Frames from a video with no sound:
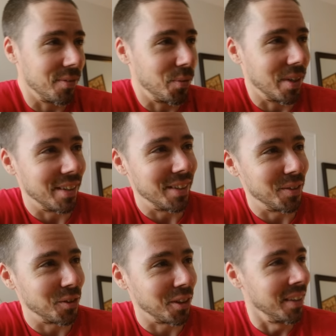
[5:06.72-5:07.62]
What a
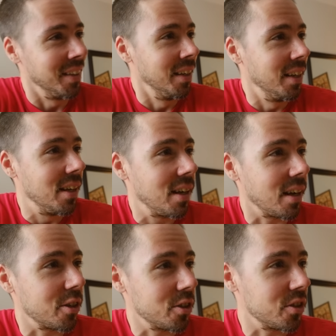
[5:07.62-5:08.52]
loser.
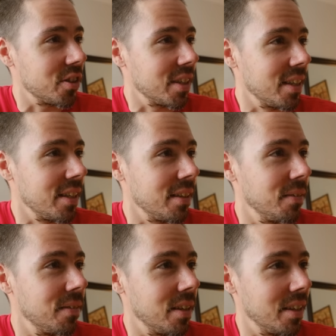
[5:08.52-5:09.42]
I couldn't see
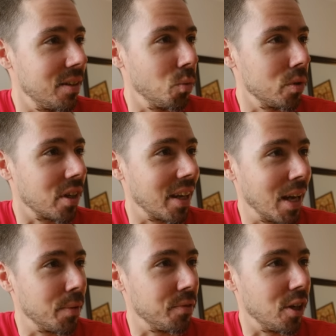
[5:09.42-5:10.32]
it. Was it
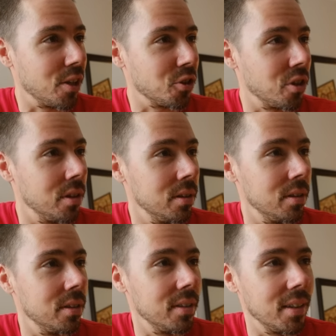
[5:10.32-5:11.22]
camouflaged?
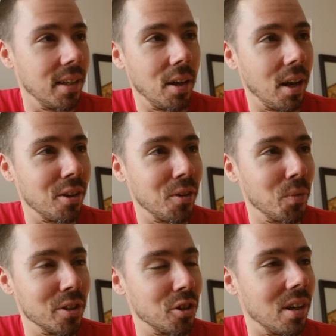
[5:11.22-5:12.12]
I don't know
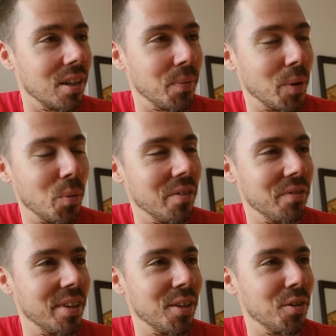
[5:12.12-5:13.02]
what you're talking about, what
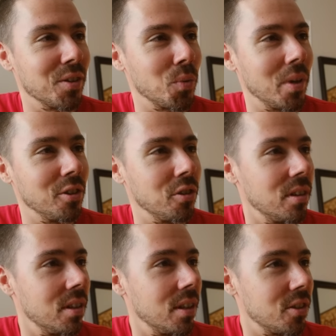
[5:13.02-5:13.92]
video this was.
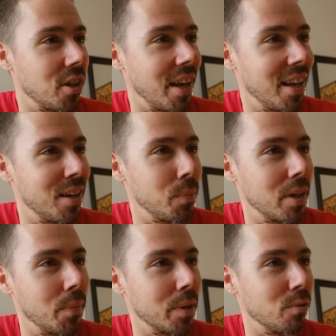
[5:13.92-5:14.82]
Is that hand
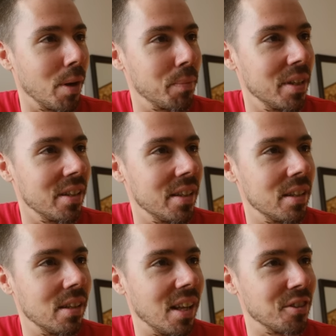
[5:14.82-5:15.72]
becoming a
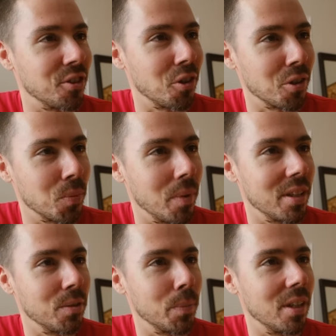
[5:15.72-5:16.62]
reptilian? Glasses so
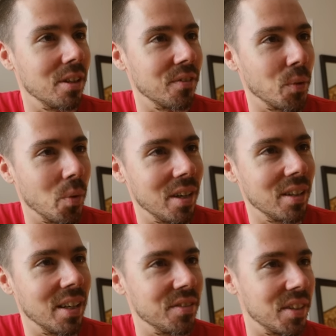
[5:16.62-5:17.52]
expensive, been looking for
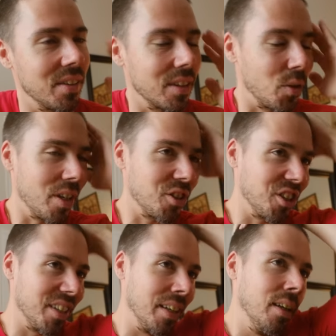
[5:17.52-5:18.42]
wildlife, sound a question.